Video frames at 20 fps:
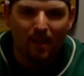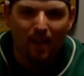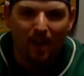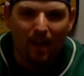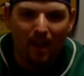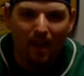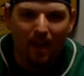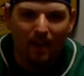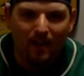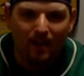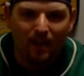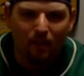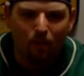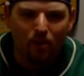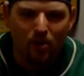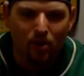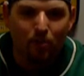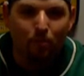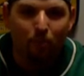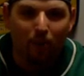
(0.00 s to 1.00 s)
And
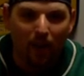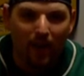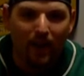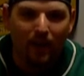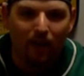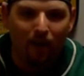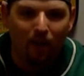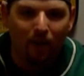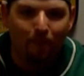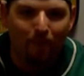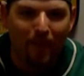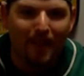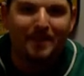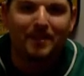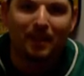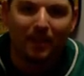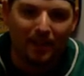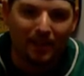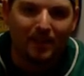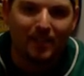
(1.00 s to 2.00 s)
when you're playing at home,
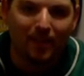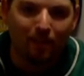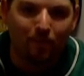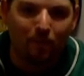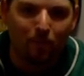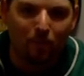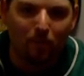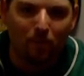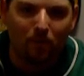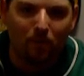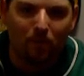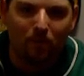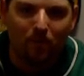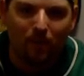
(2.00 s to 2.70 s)
that's unacceptable.